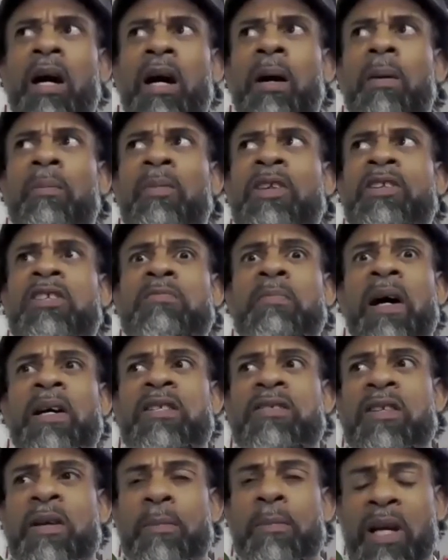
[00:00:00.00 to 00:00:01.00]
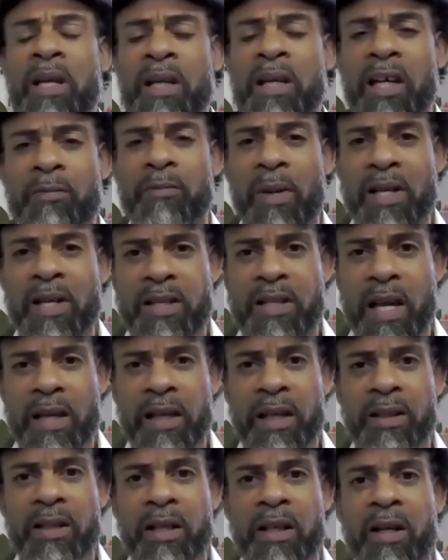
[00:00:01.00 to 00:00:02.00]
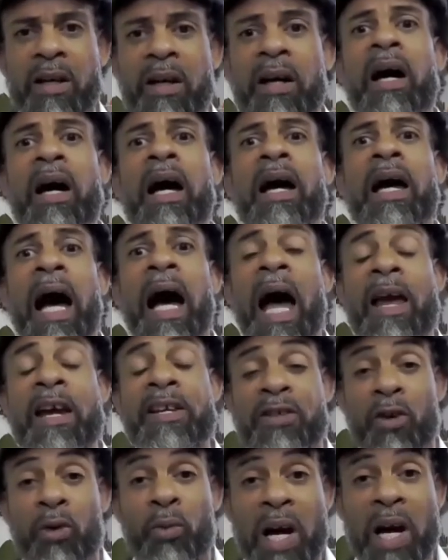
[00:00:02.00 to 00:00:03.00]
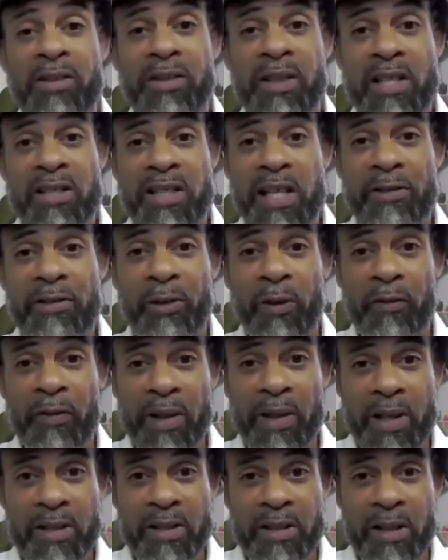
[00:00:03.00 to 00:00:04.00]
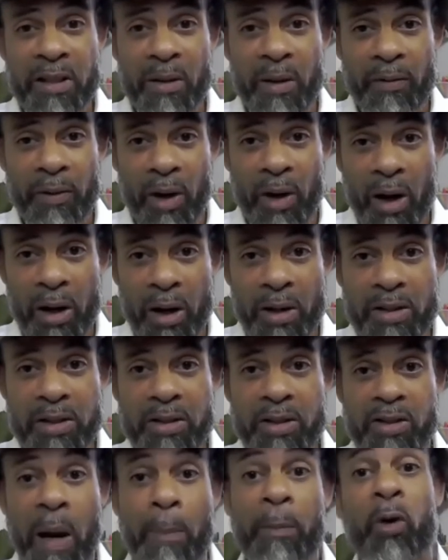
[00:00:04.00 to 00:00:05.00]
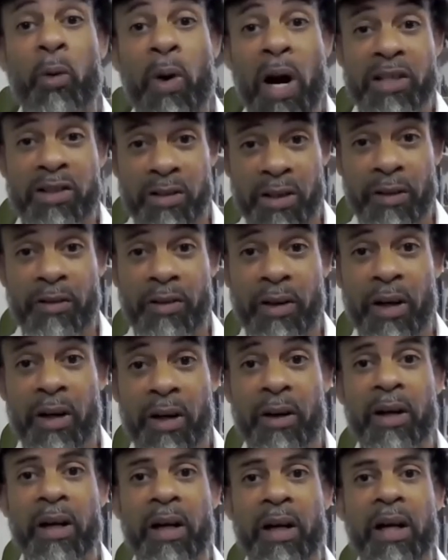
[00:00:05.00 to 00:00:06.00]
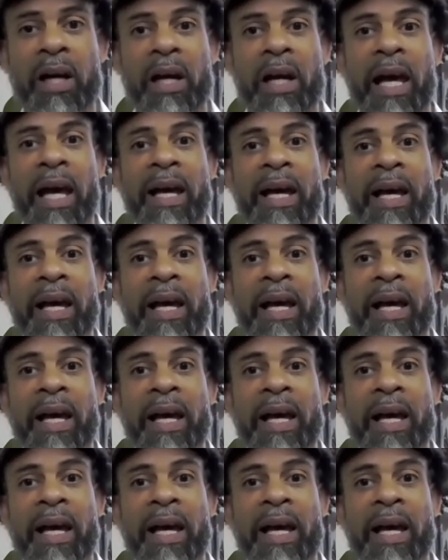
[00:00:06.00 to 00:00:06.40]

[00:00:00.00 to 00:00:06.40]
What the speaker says: This is my beginning of my second year. It's a residency through Phoenix Center of the Arts. So I'm a resident there. And